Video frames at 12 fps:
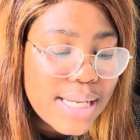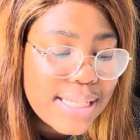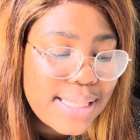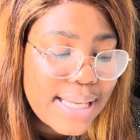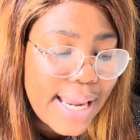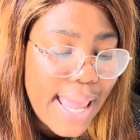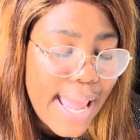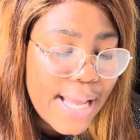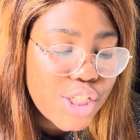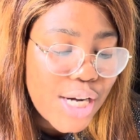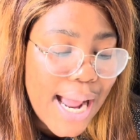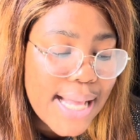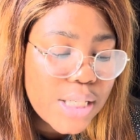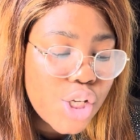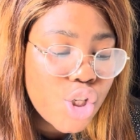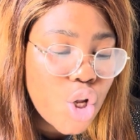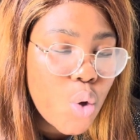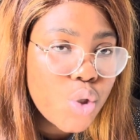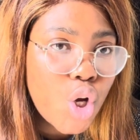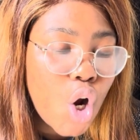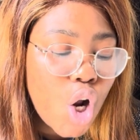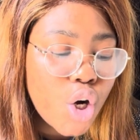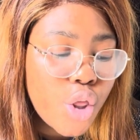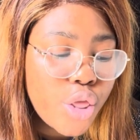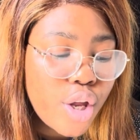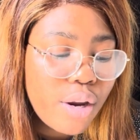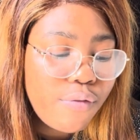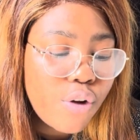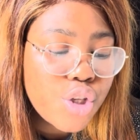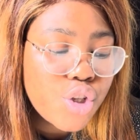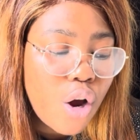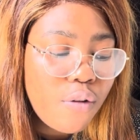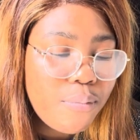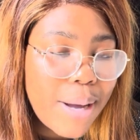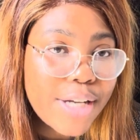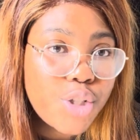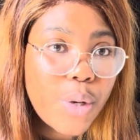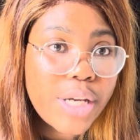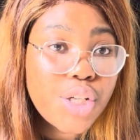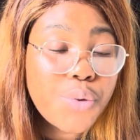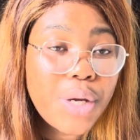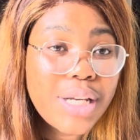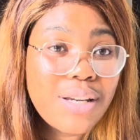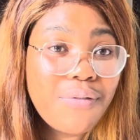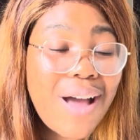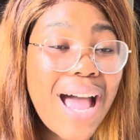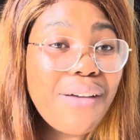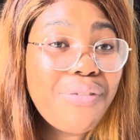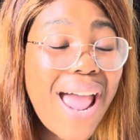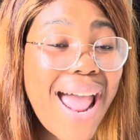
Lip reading: CDH, guys, is closing on the 31st of March 2025,